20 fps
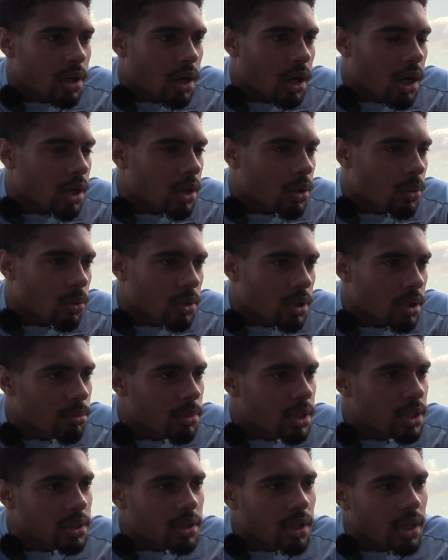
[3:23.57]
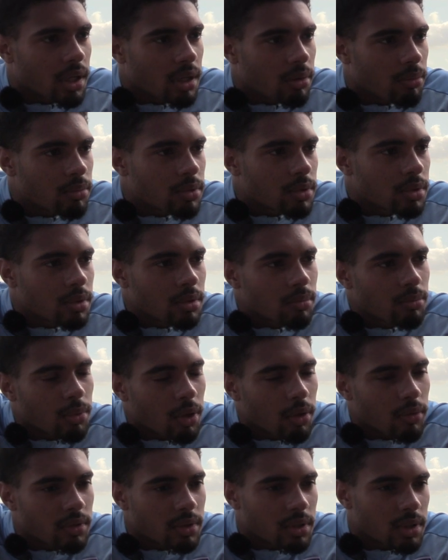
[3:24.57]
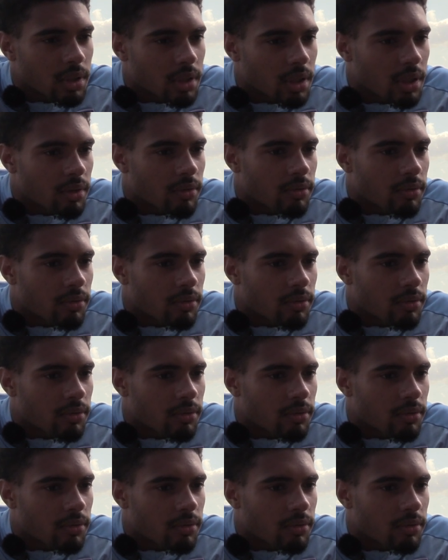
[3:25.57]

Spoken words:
I don't want to miss games. But obviously,